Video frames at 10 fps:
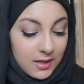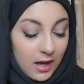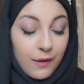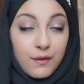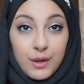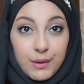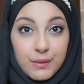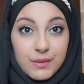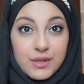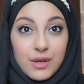I've
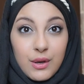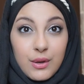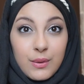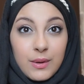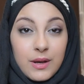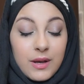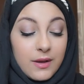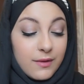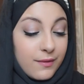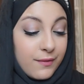used. So
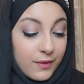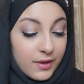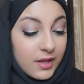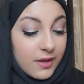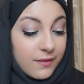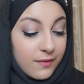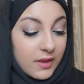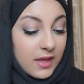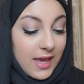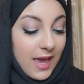for the
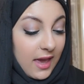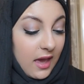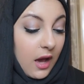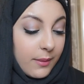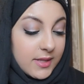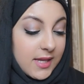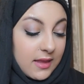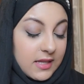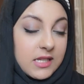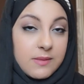year, I would say
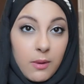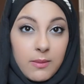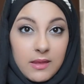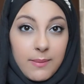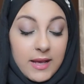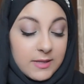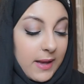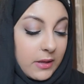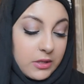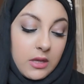this is probably the best
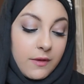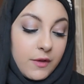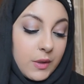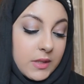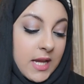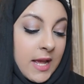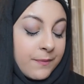powder that I've used.